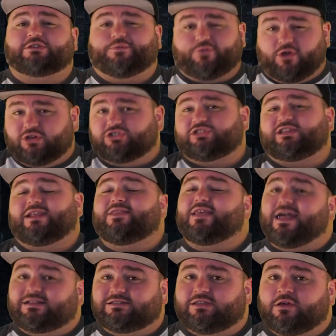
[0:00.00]
If you're interested in
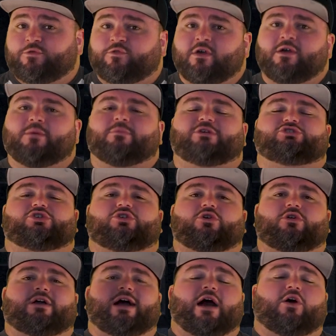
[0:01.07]
that stuff, make sure you go
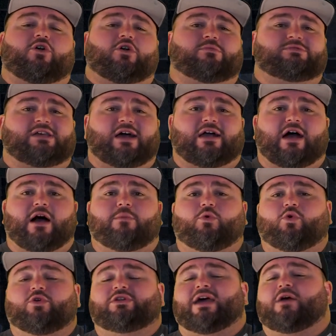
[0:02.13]
to kylekirms.com
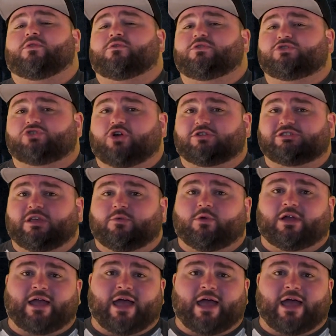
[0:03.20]
or download the Sauce Network